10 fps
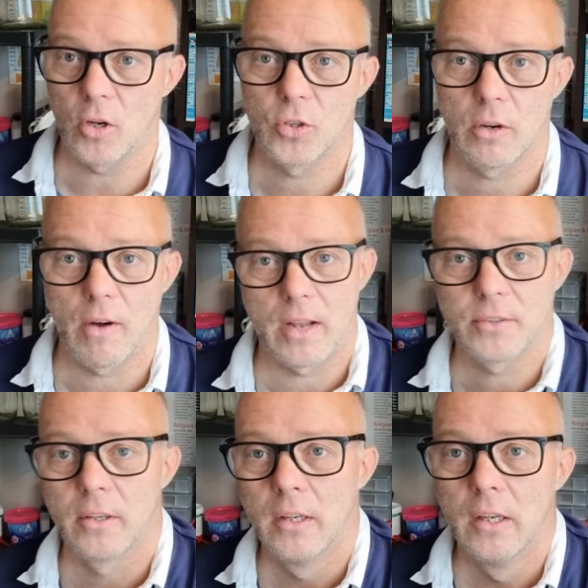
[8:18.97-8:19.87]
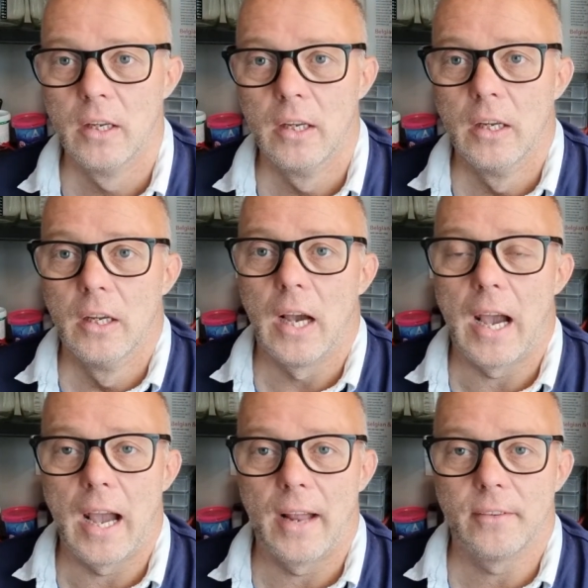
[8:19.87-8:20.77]
of Shiraz,
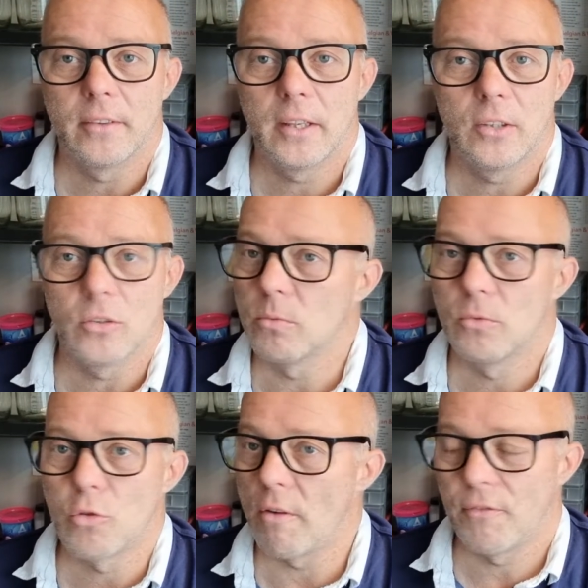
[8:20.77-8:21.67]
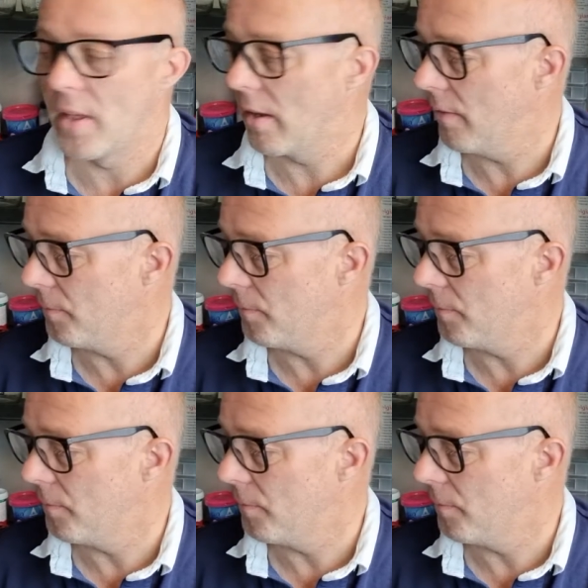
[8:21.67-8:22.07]
and he just troughed it.